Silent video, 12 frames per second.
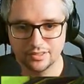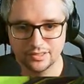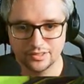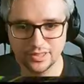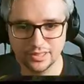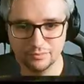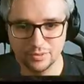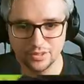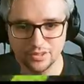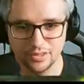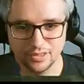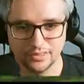Yeah, okay,
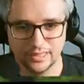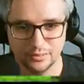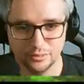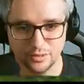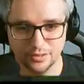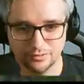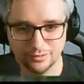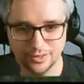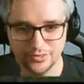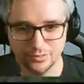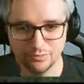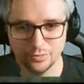but like that run
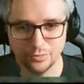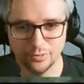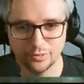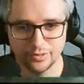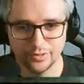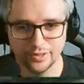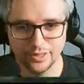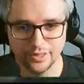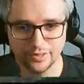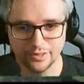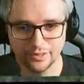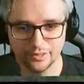felt smoother
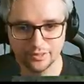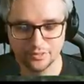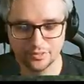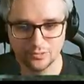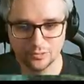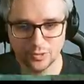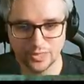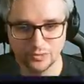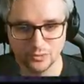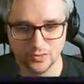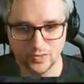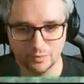than uh, trying
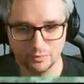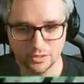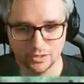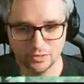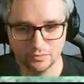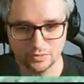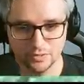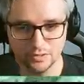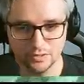to time my jump.